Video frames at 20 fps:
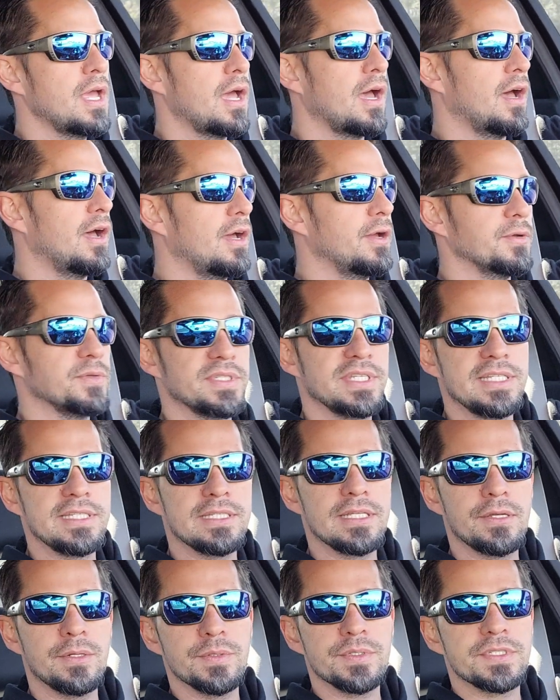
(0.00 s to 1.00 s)
It was
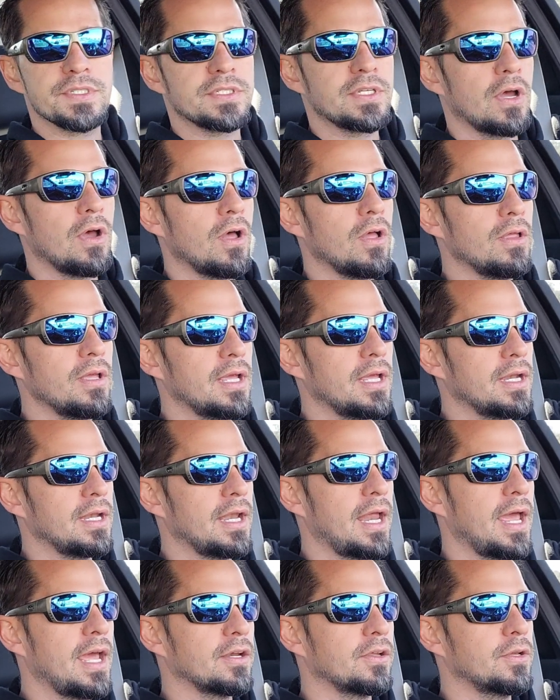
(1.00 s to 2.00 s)
easy to install, and it
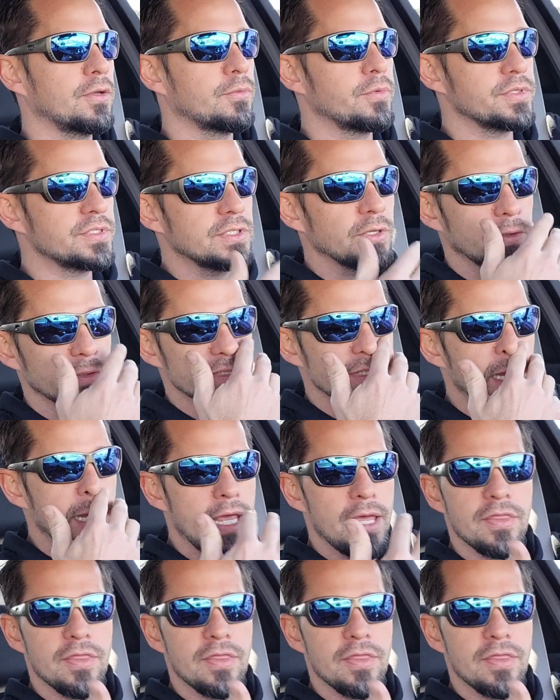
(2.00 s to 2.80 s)
had good results.